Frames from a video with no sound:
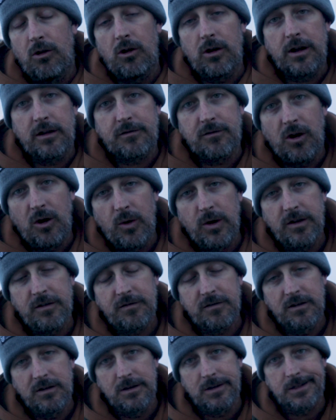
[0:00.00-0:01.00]
along as
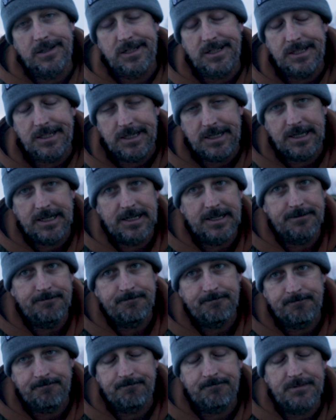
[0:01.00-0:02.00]
always, and
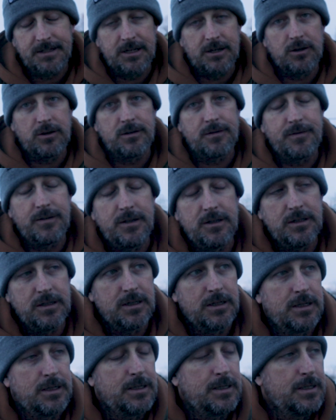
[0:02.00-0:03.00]
you know, if you
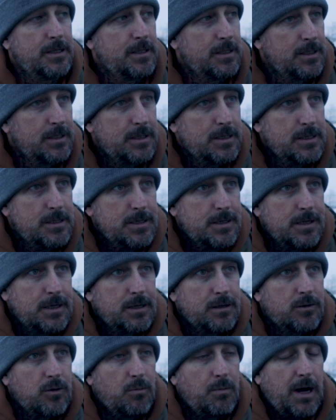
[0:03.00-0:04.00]

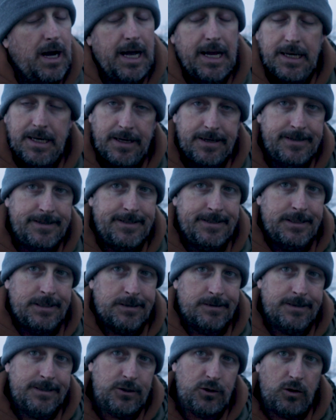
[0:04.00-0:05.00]
don't mind,
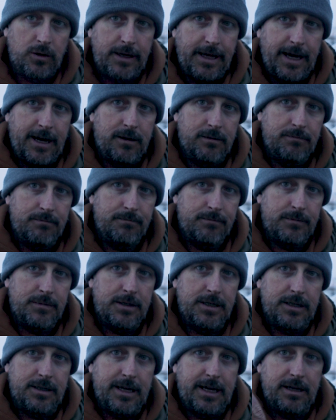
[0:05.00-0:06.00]
reach on down,
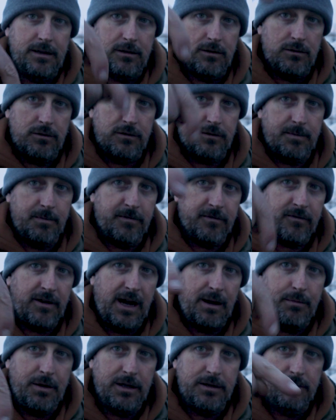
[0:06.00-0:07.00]
hit that
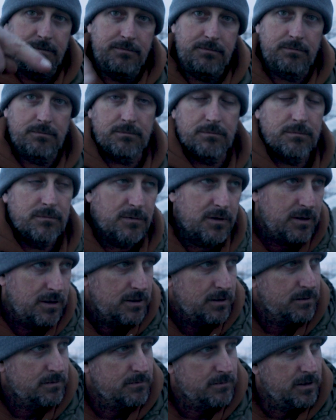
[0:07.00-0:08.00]
subscribe button,
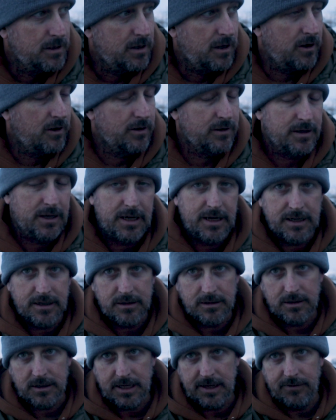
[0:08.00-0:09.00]
you know, and
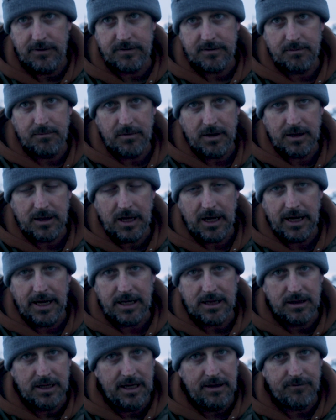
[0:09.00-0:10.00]
give us a
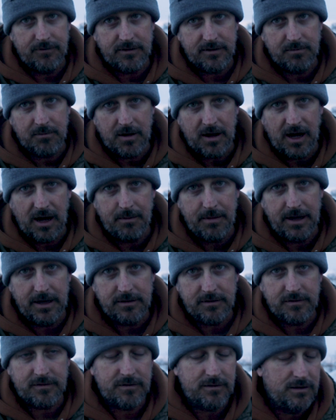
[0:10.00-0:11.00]
like, leave some
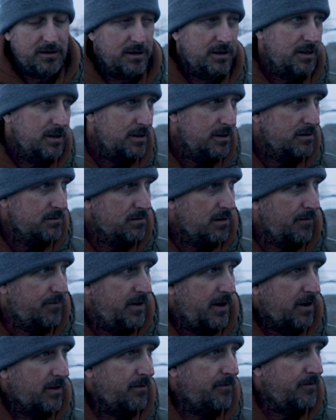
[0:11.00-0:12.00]
comments. Love
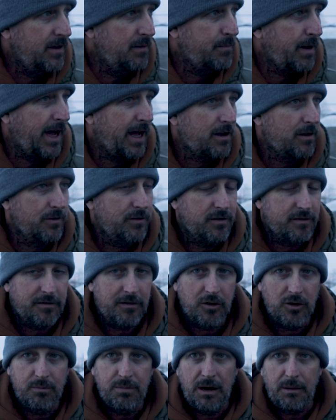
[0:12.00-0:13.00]
to hear the feedback on this
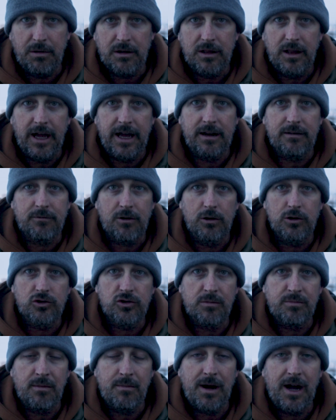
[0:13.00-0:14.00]
little public land road
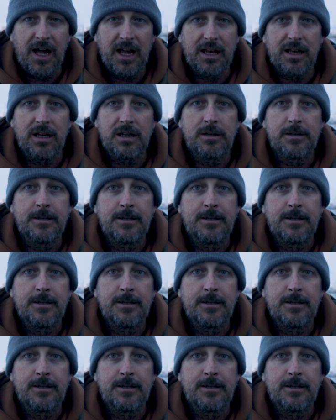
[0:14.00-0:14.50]
trip of mine.